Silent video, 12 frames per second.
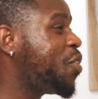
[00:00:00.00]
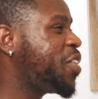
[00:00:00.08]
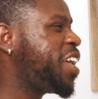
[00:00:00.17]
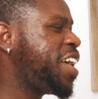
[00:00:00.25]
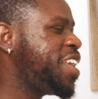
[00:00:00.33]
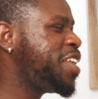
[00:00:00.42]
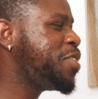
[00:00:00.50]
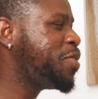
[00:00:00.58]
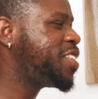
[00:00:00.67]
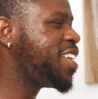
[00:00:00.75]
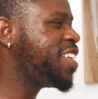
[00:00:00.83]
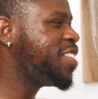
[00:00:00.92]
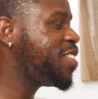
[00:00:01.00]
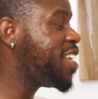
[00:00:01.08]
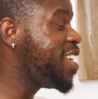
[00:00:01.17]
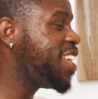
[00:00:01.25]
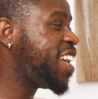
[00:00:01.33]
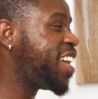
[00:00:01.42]
Oh, yeah, and then you're saying
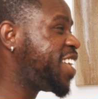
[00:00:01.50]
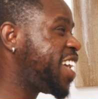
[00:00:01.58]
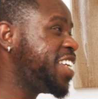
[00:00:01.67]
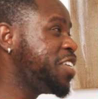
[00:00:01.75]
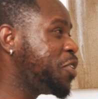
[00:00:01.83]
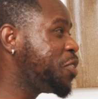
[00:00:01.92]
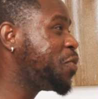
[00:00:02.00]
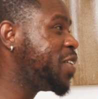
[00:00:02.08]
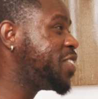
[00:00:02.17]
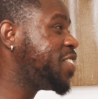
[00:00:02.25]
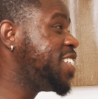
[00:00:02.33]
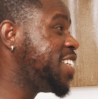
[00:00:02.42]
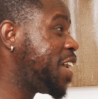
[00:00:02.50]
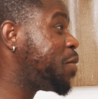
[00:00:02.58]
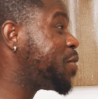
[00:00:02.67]
India. I didn't know you went to India.